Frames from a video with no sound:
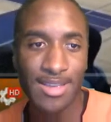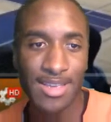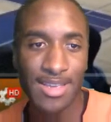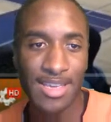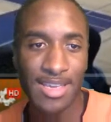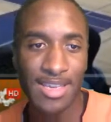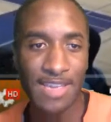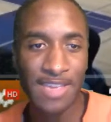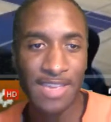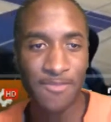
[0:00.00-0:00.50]

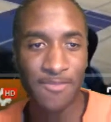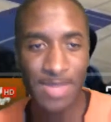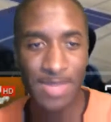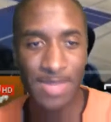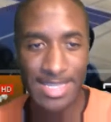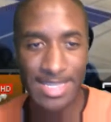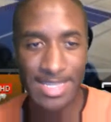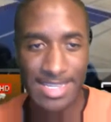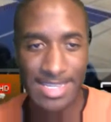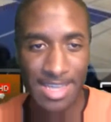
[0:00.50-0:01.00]
if one
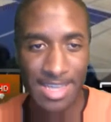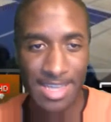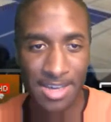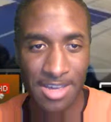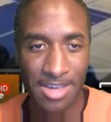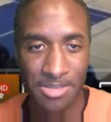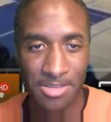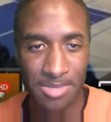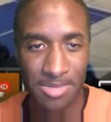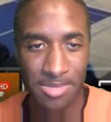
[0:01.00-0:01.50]
of these
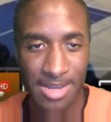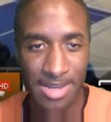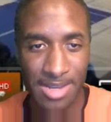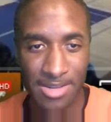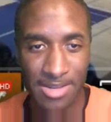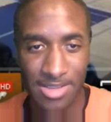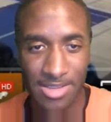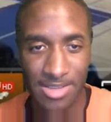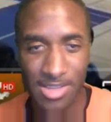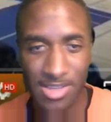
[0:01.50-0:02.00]
other
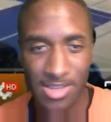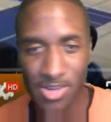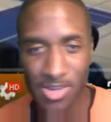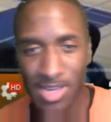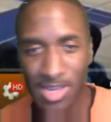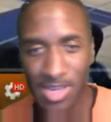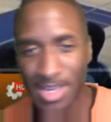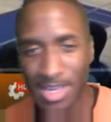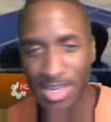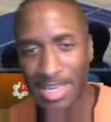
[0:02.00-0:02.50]
players
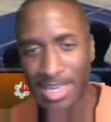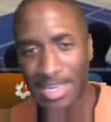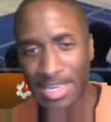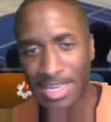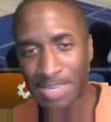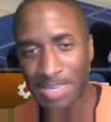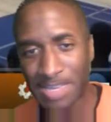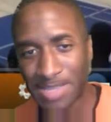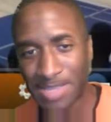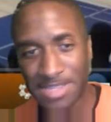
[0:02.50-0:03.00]

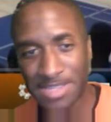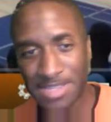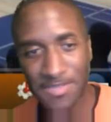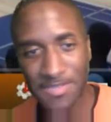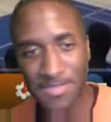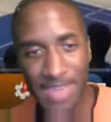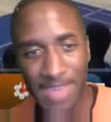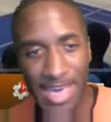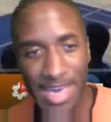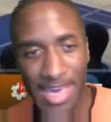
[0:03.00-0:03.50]
commits a
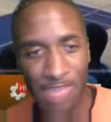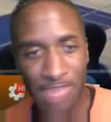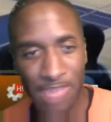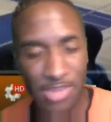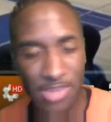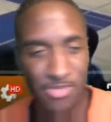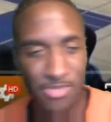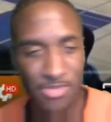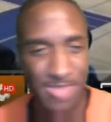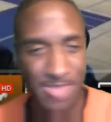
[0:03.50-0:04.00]
foul,
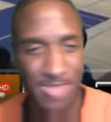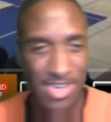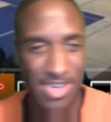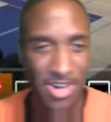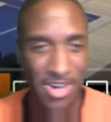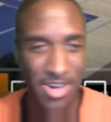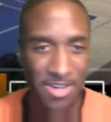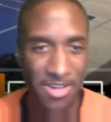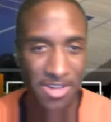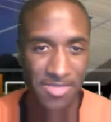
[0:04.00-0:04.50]
whether it be
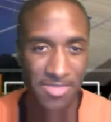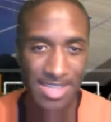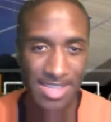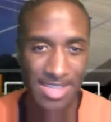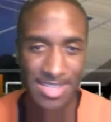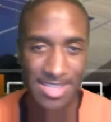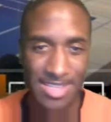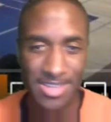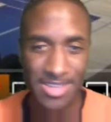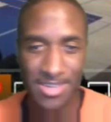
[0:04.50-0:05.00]

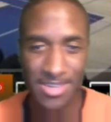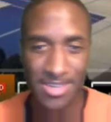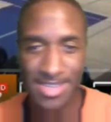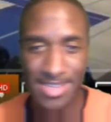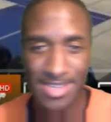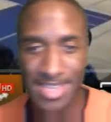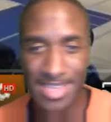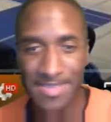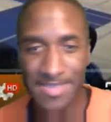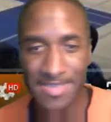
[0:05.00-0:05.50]
offense or
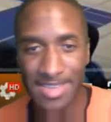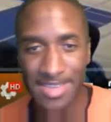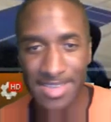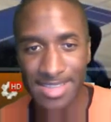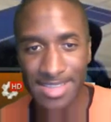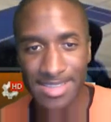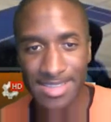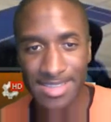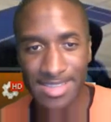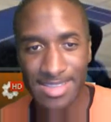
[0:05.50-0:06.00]

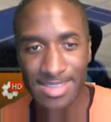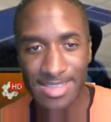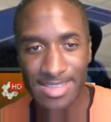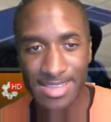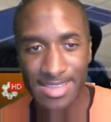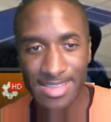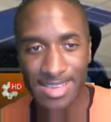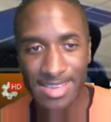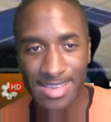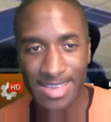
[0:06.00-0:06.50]
defense,
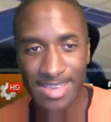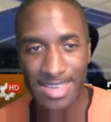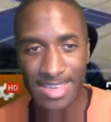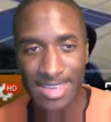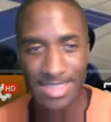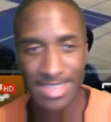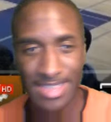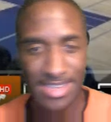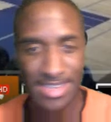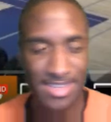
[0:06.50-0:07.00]

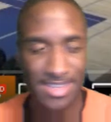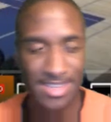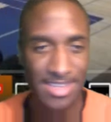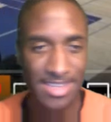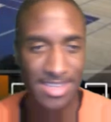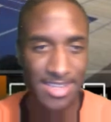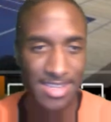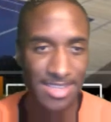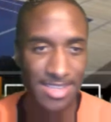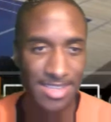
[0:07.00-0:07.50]

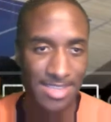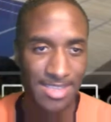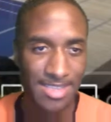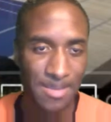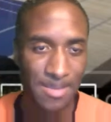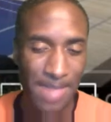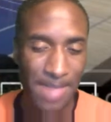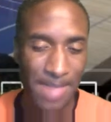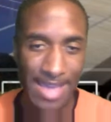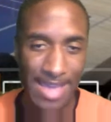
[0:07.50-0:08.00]
the
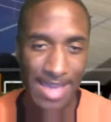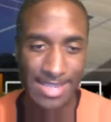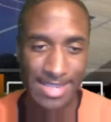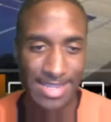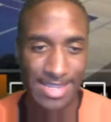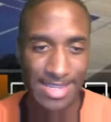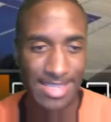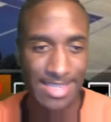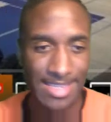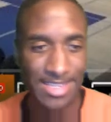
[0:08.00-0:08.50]

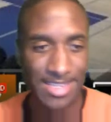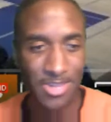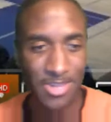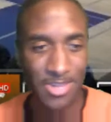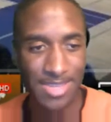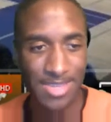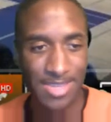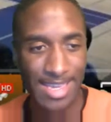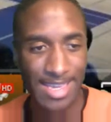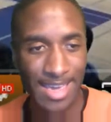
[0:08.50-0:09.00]
basket is going
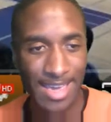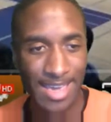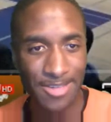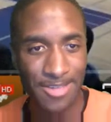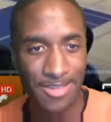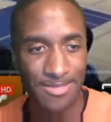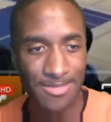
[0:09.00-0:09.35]
to count.